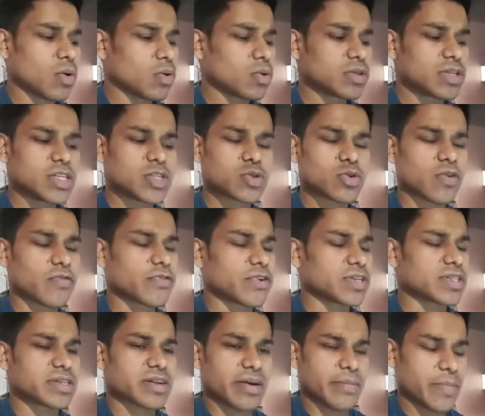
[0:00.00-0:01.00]
all these
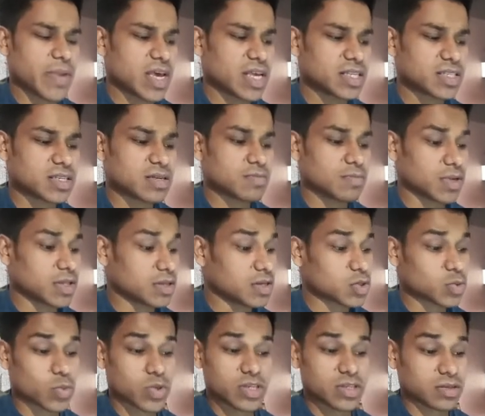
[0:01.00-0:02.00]
softwares are amazing but
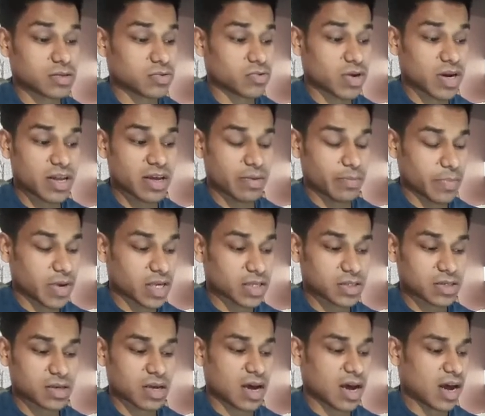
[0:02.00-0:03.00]
this one is really
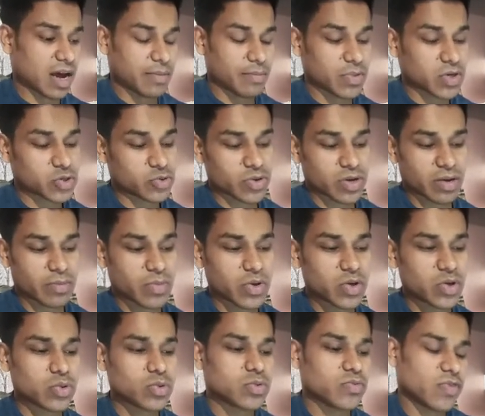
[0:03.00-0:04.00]
amazing i must
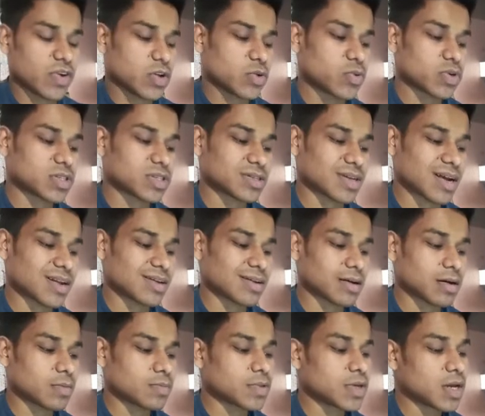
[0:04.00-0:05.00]
recommend you when you are
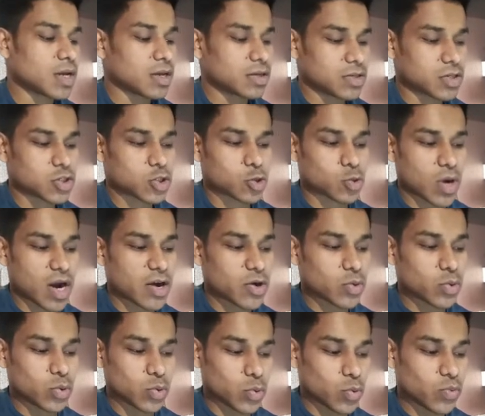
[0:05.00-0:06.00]
starting up just try
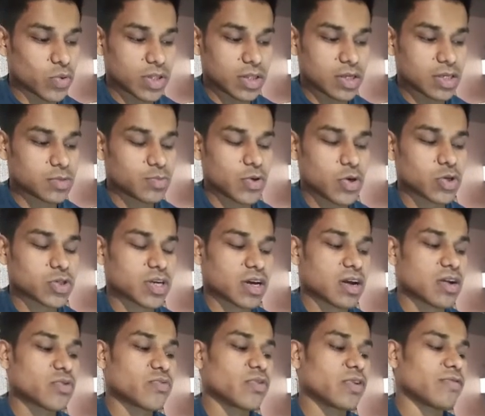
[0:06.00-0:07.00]
to do with this because
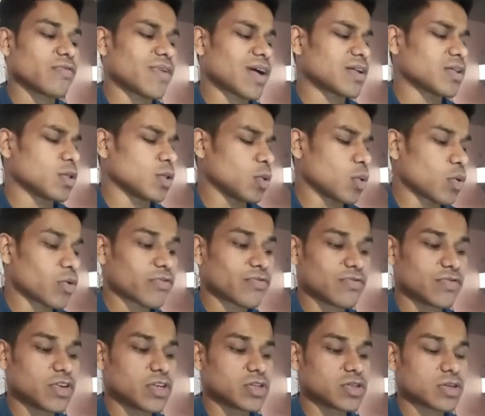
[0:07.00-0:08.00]
here you will find a lot
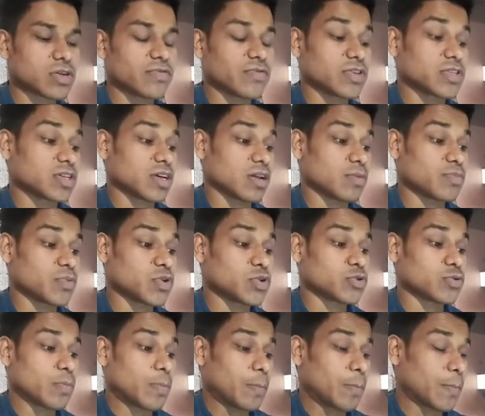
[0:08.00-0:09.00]
of feature which help
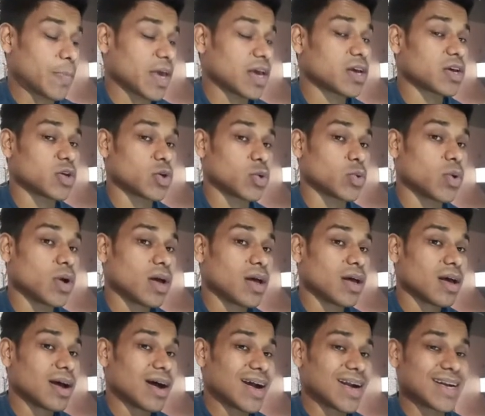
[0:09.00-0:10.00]
you to make you
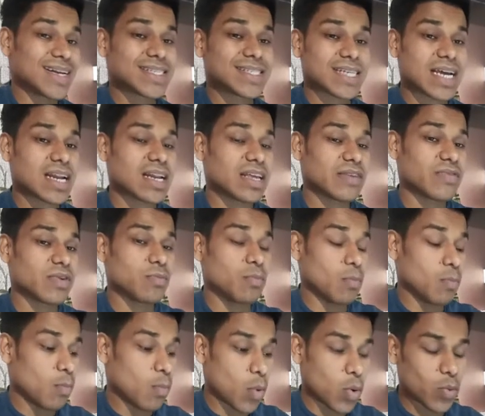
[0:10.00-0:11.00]
understand even
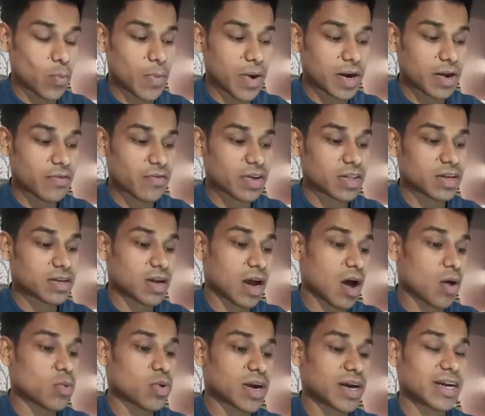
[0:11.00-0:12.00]
more better way
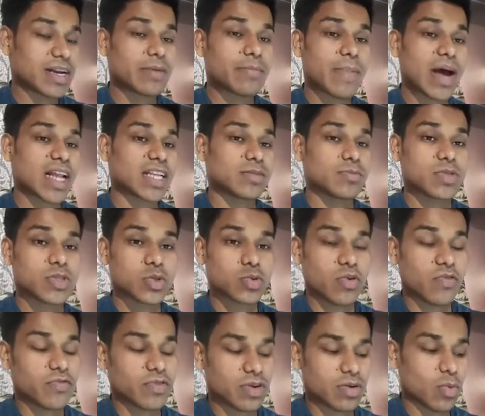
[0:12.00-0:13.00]
that how content management
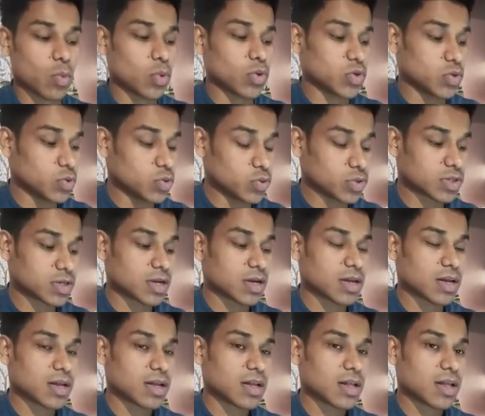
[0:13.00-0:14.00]
software used
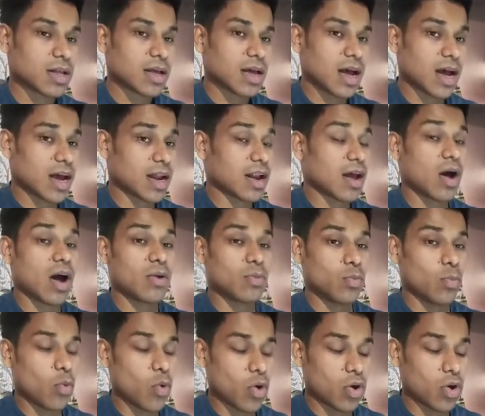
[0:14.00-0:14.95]
and, and